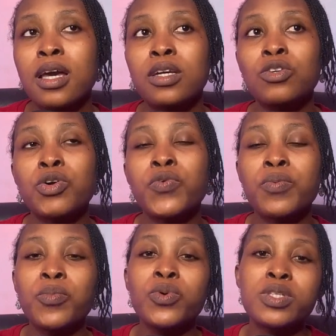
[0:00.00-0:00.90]

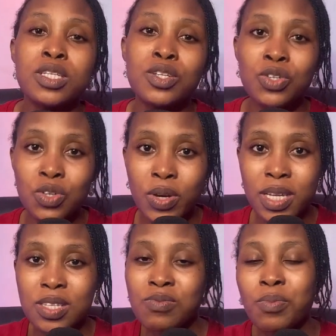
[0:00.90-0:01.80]
remote in the
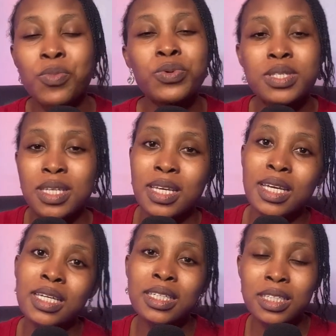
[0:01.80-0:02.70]
US, remote
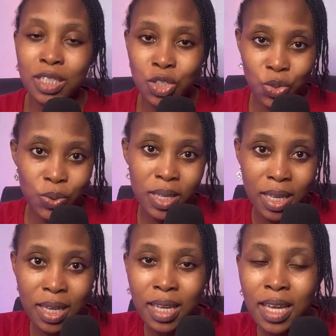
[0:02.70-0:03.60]
in the
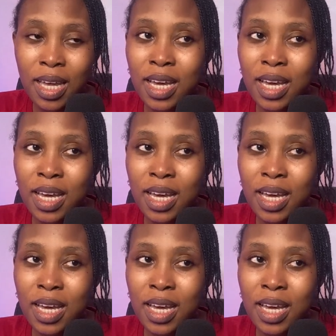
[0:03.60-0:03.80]
UK,